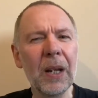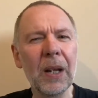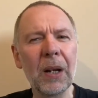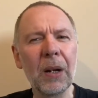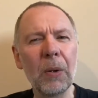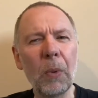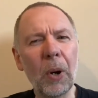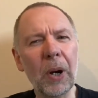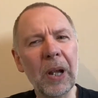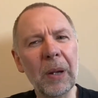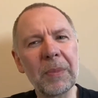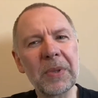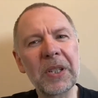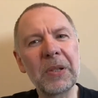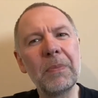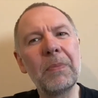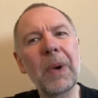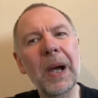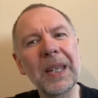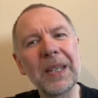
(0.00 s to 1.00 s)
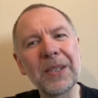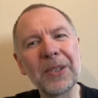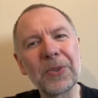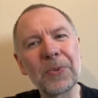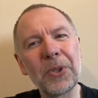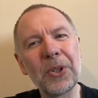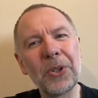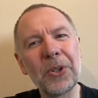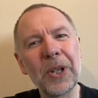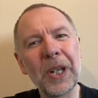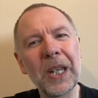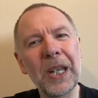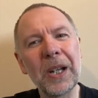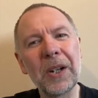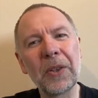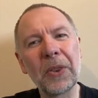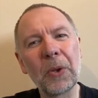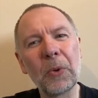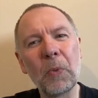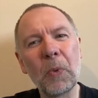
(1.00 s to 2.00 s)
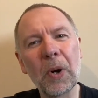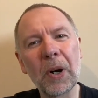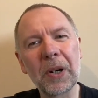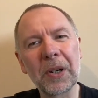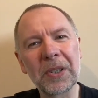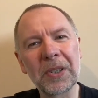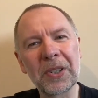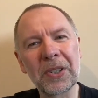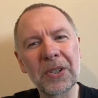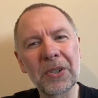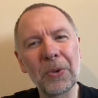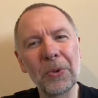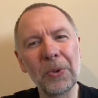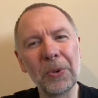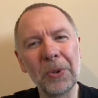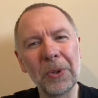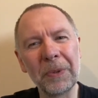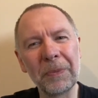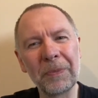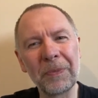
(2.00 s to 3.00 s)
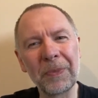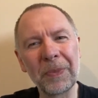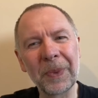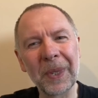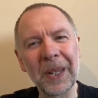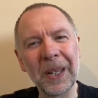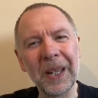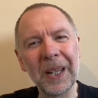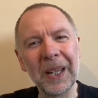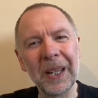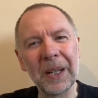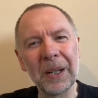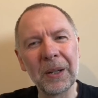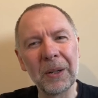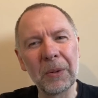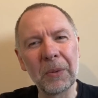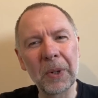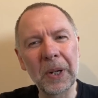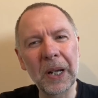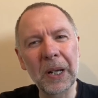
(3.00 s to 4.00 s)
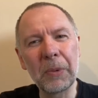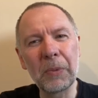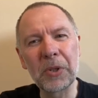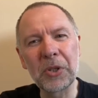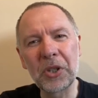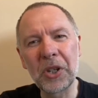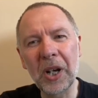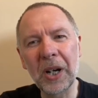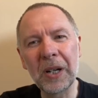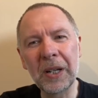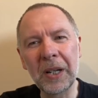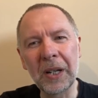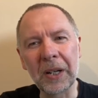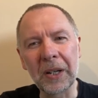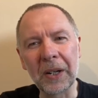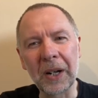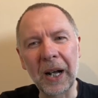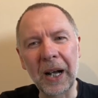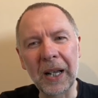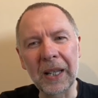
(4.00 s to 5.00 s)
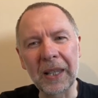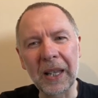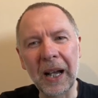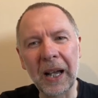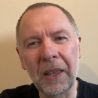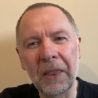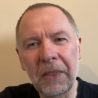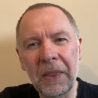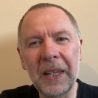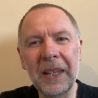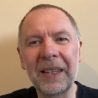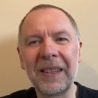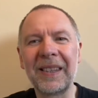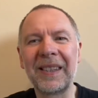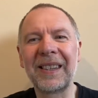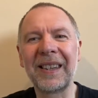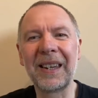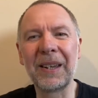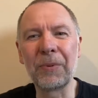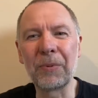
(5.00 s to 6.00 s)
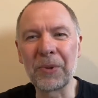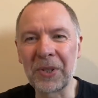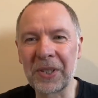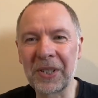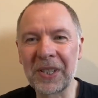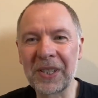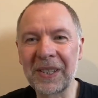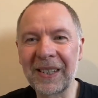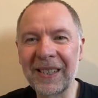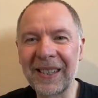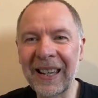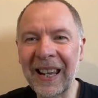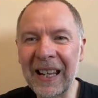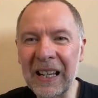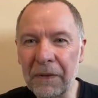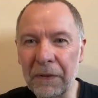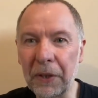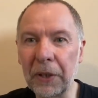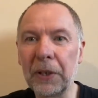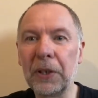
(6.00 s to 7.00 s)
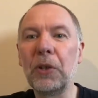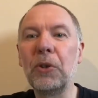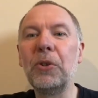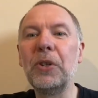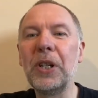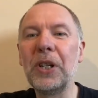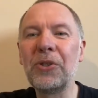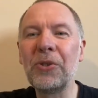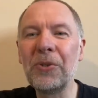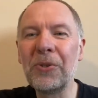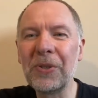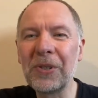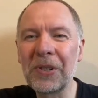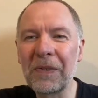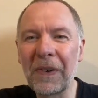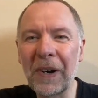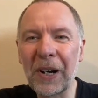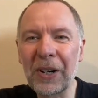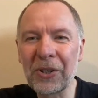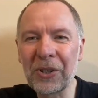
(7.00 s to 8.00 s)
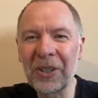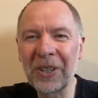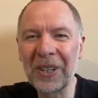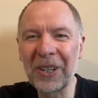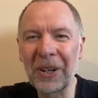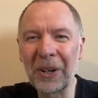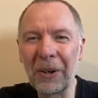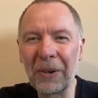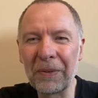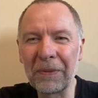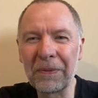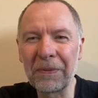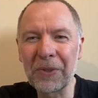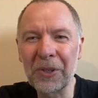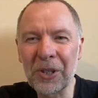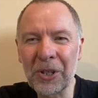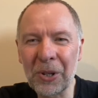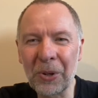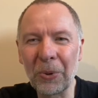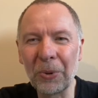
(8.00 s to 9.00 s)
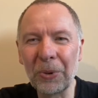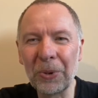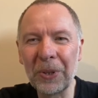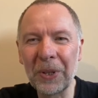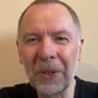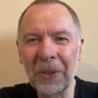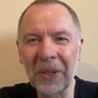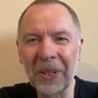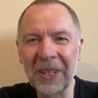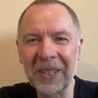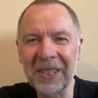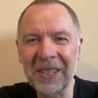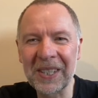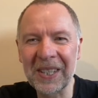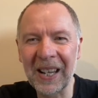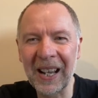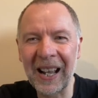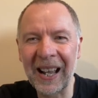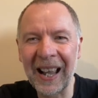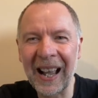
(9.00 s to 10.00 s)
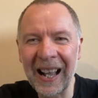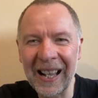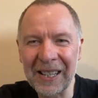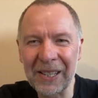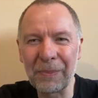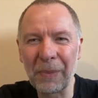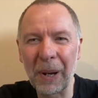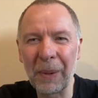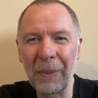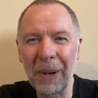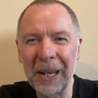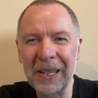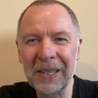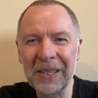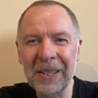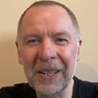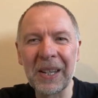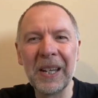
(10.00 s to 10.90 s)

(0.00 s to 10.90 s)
What comes to mind when you hear the word soul? When I was younger, I think it was kind of the Looney Tunes version of soul that I had in my mind.